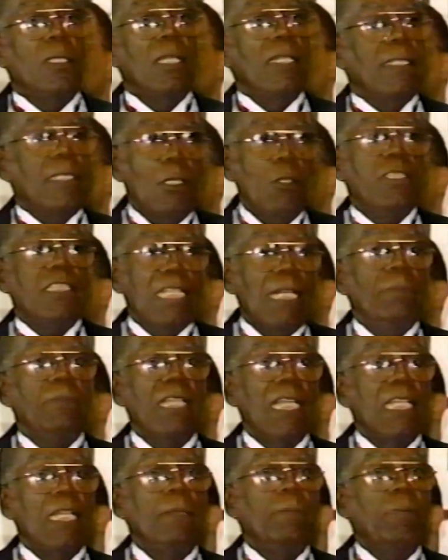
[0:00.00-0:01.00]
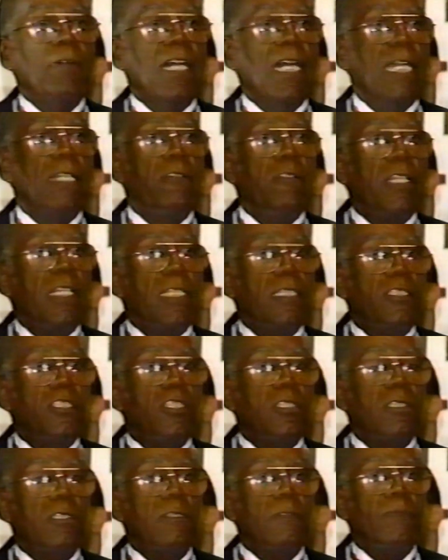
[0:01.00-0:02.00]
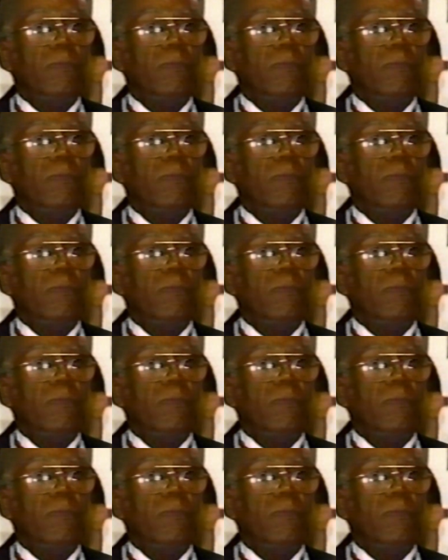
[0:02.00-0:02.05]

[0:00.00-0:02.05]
to do something in Pine Ridge.